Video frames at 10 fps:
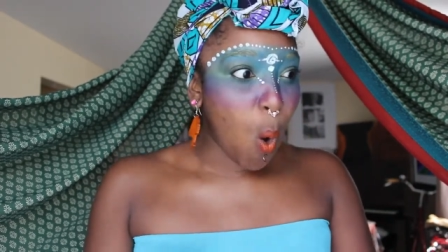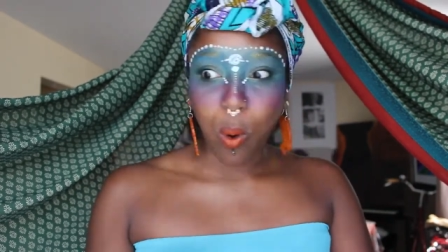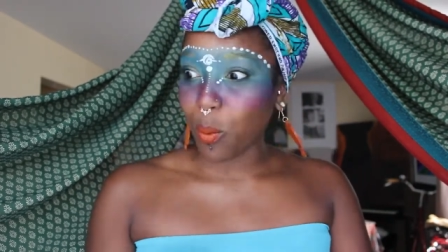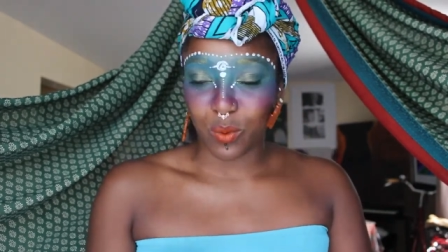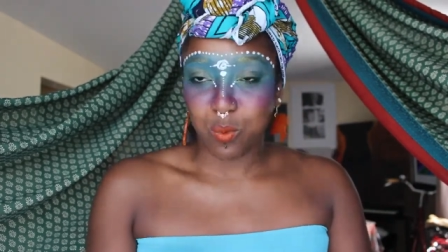
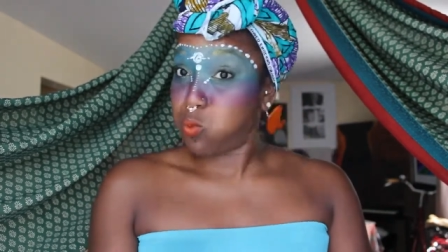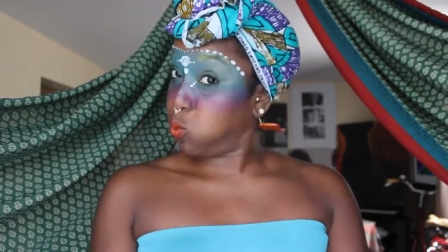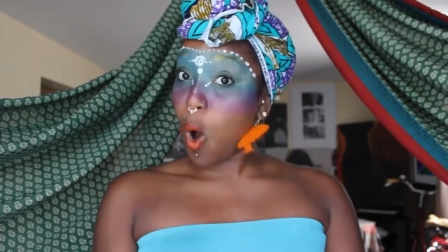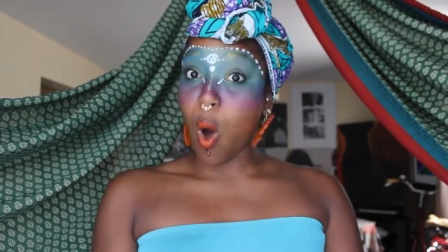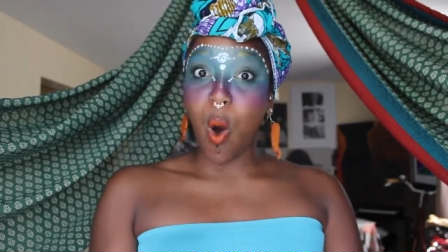What, what, woo.
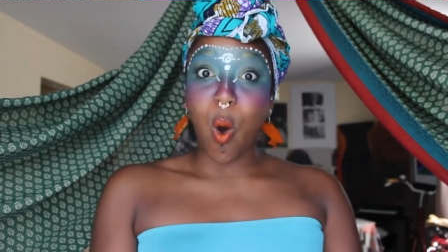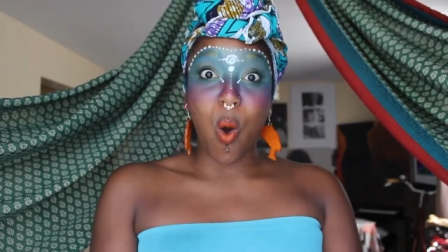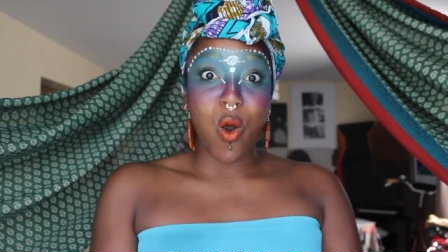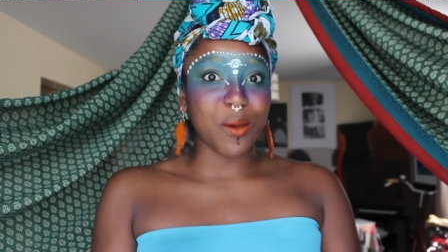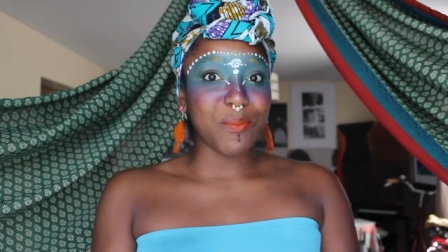Do
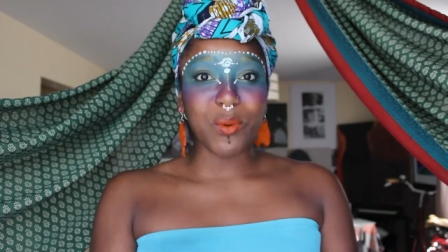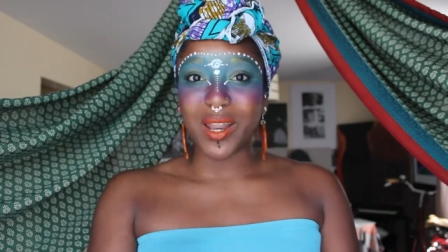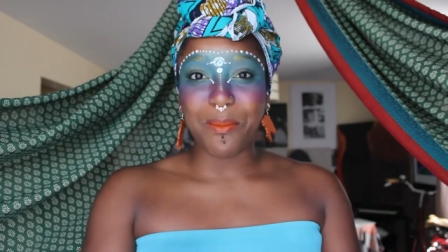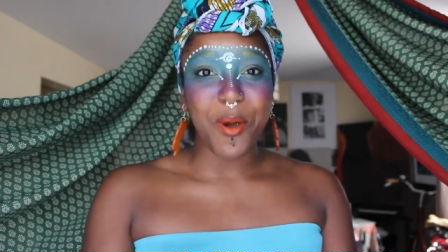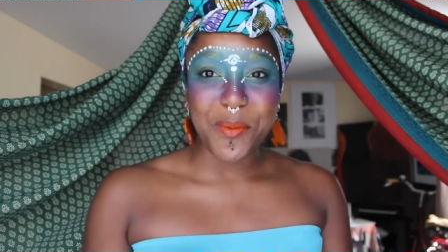you know I mean?
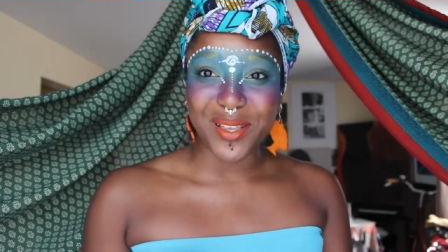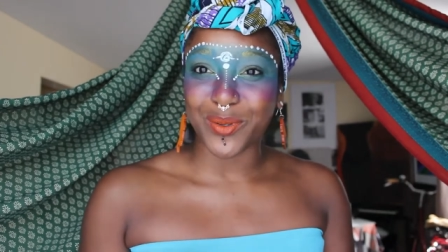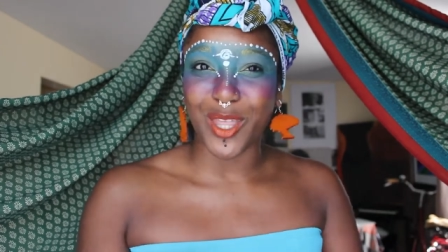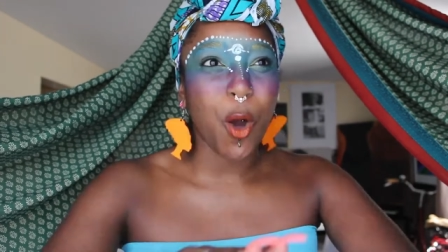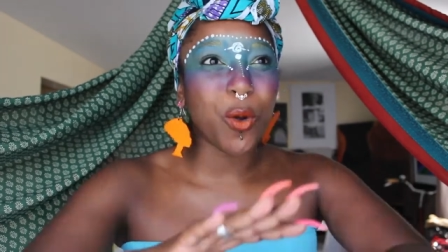One of those moments where the